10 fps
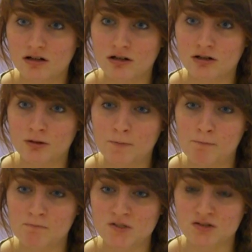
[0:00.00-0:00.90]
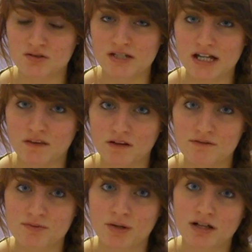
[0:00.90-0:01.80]
um, because her dad
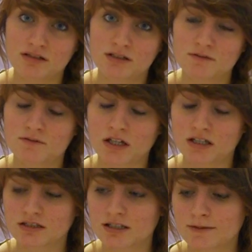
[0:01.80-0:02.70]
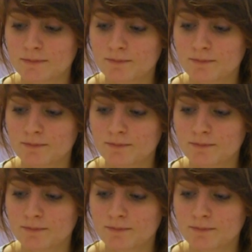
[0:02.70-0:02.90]
lives where I live, and